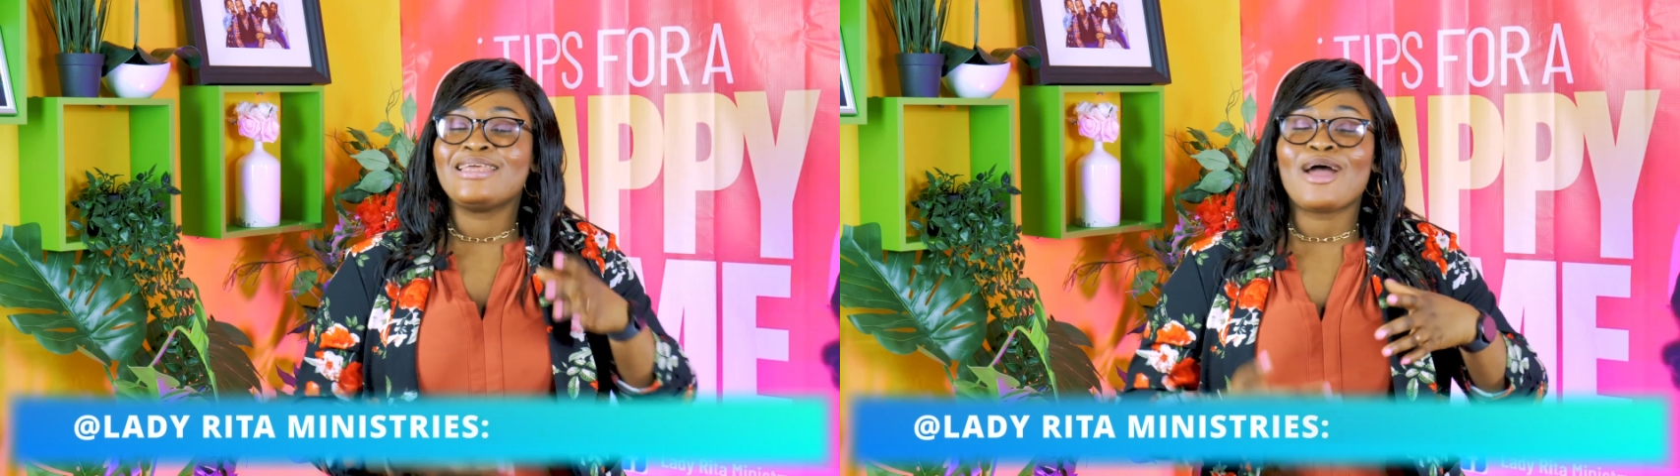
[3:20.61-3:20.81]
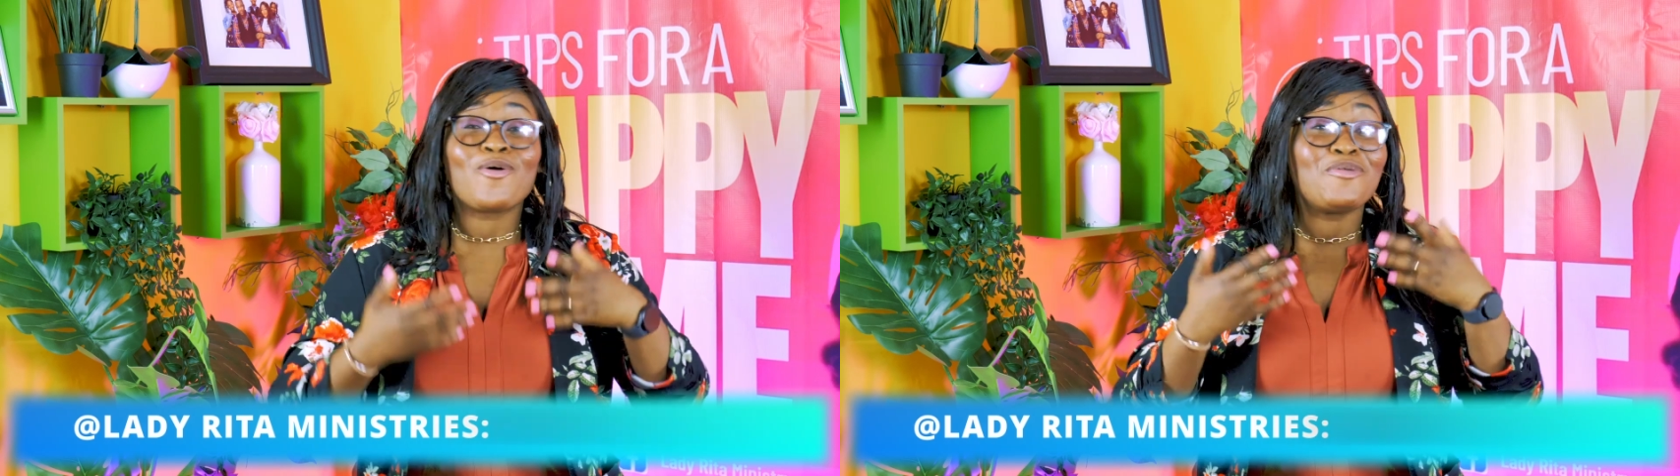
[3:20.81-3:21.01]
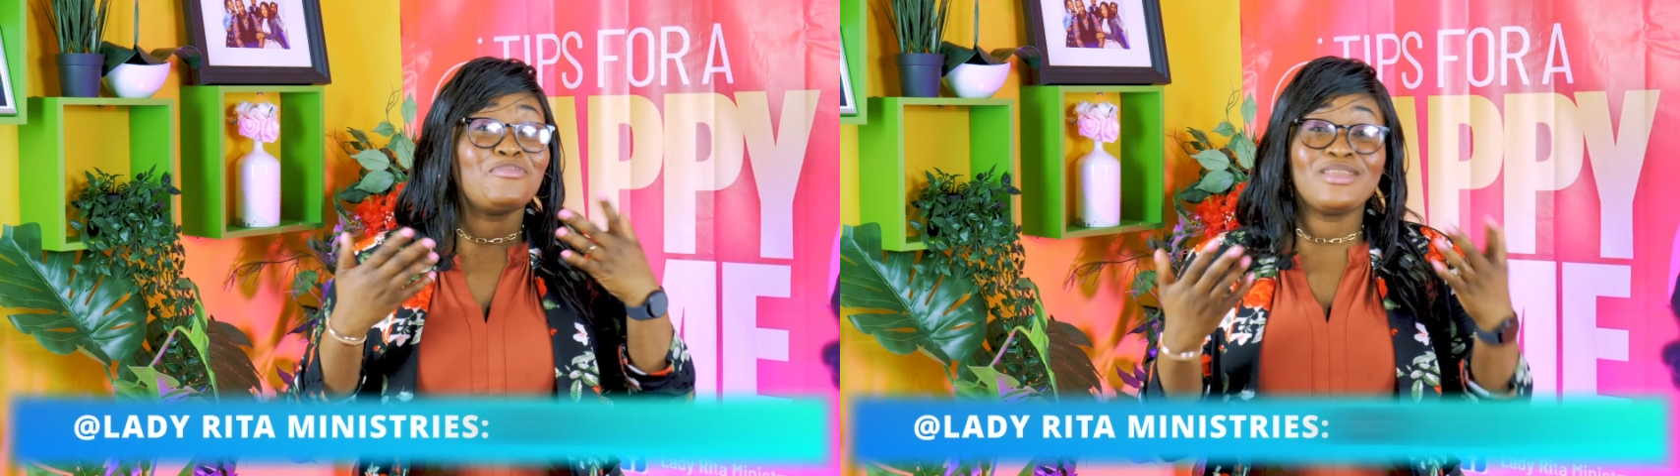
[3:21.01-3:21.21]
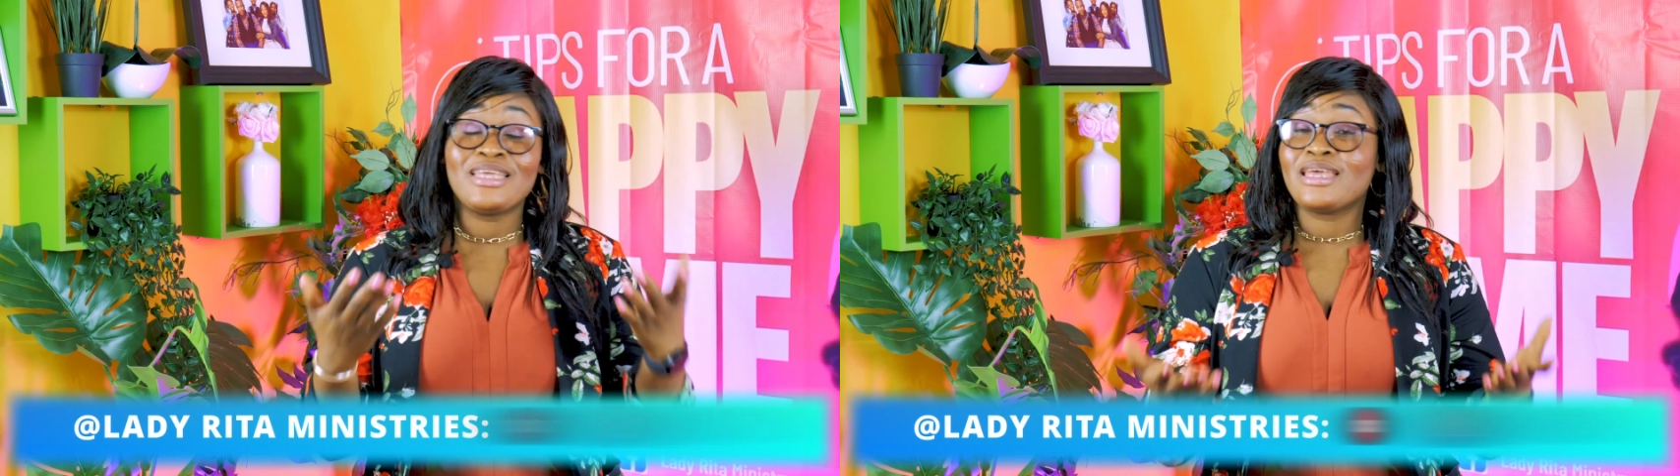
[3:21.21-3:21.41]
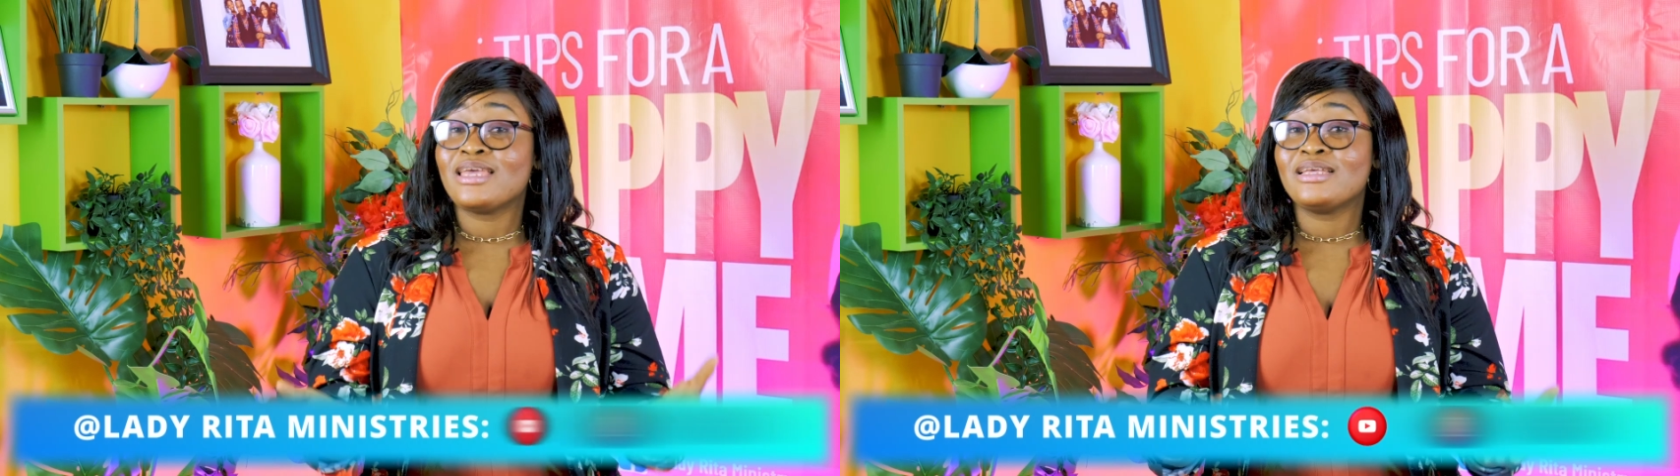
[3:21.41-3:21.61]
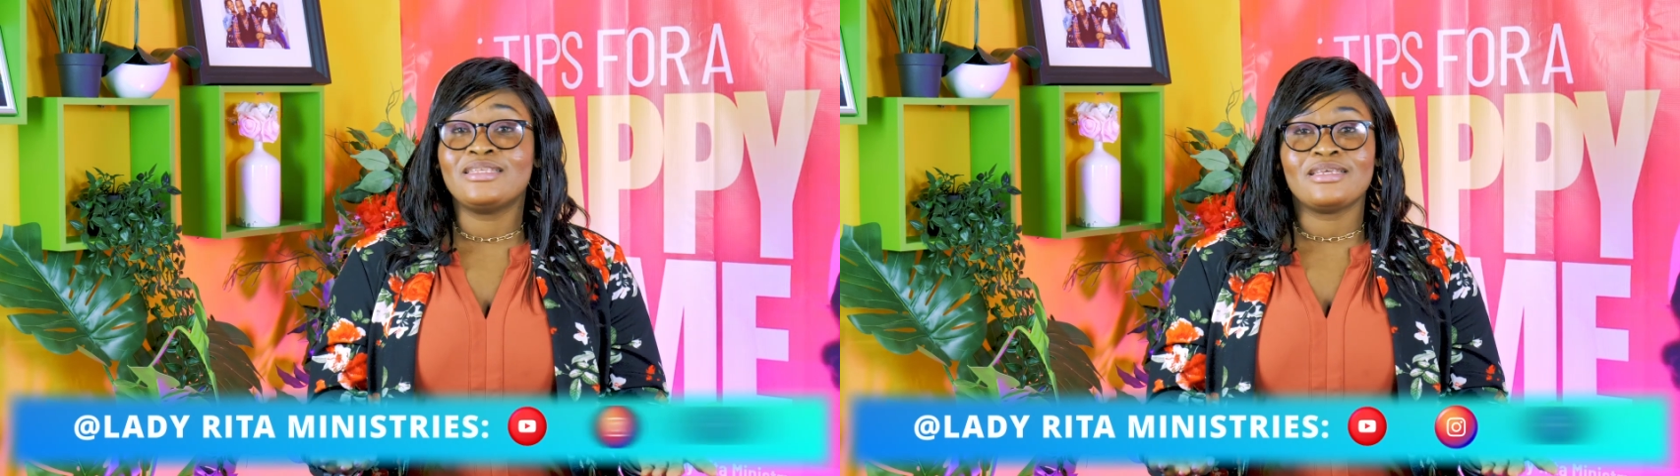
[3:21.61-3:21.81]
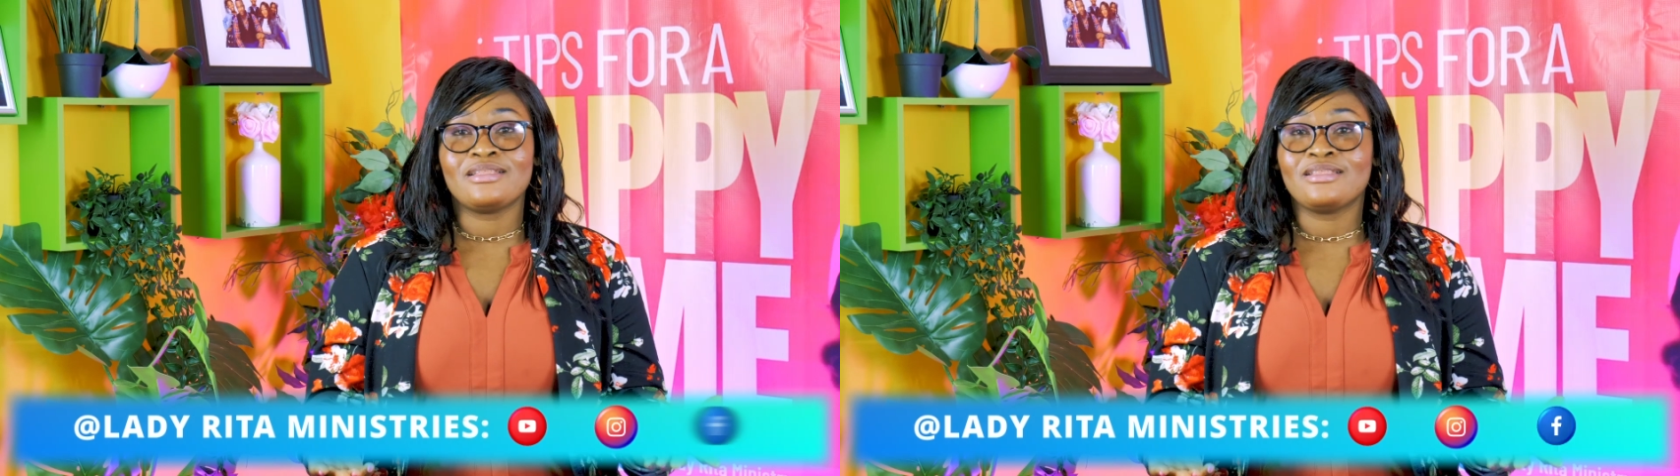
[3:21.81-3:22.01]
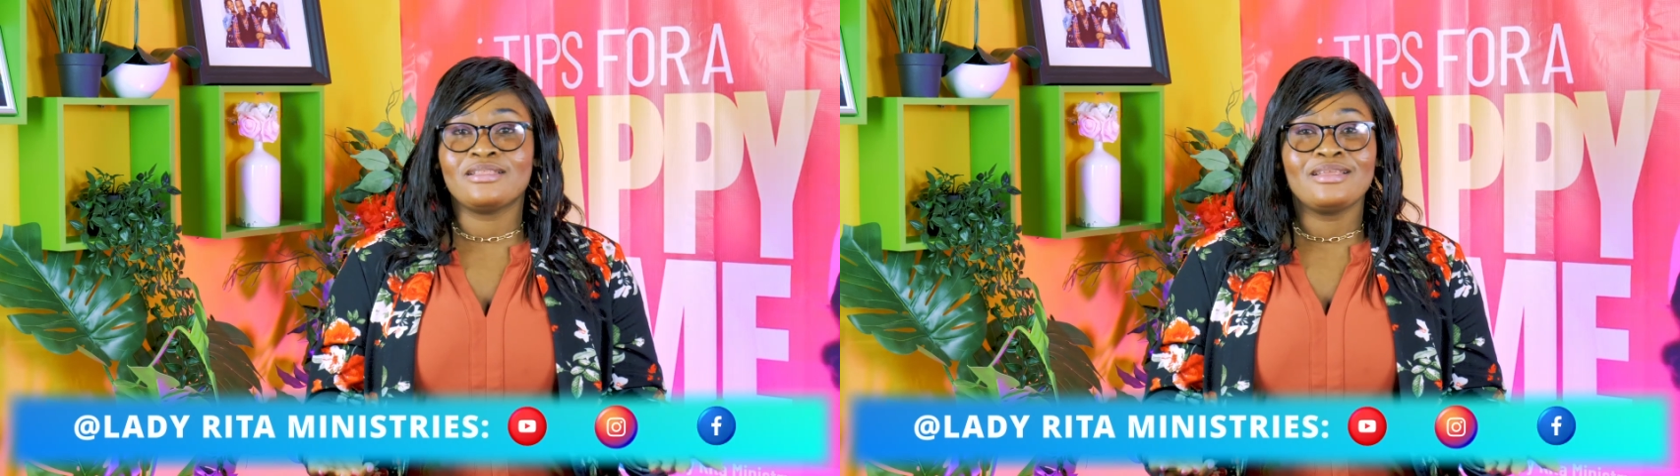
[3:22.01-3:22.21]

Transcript: they are communicating.